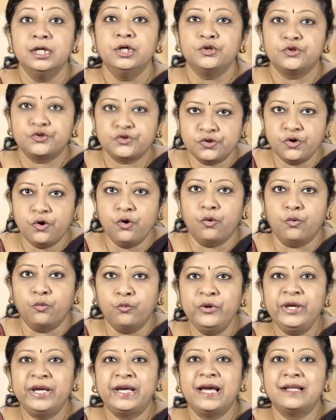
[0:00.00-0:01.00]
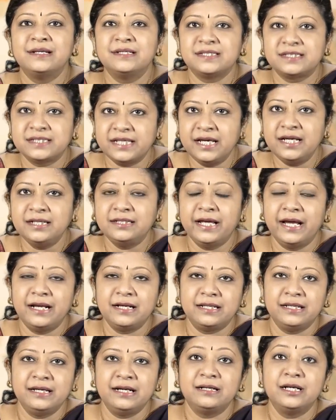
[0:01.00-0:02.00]
So we can say
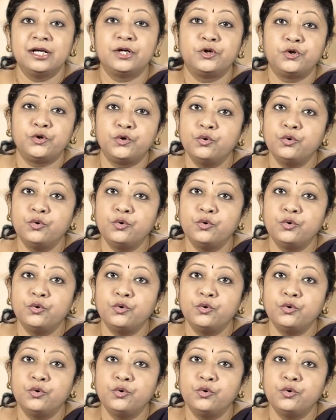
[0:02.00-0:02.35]
that there are